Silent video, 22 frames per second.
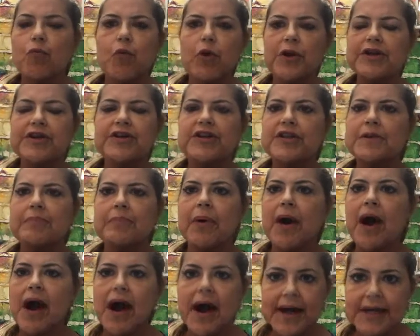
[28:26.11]
What could he
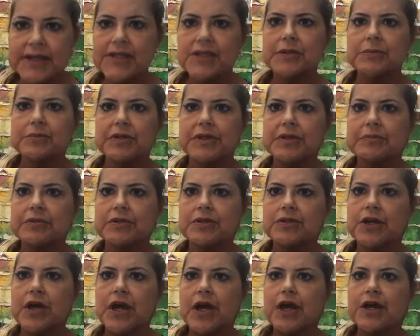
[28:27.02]
possibly been,